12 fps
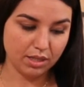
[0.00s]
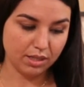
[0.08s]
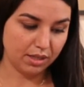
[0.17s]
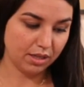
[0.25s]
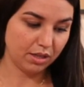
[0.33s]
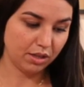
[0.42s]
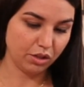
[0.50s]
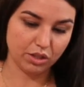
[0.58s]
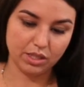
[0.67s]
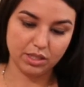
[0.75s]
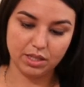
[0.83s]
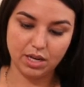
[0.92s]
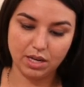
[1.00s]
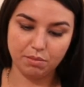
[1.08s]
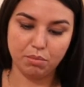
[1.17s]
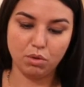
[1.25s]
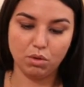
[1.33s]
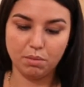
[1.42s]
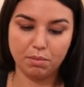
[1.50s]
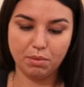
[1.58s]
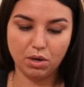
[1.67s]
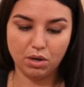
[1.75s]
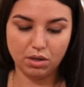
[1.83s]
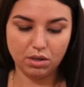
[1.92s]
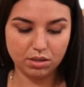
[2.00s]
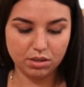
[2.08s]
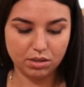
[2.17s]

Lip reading: you just need to kind of pull them apart. Let's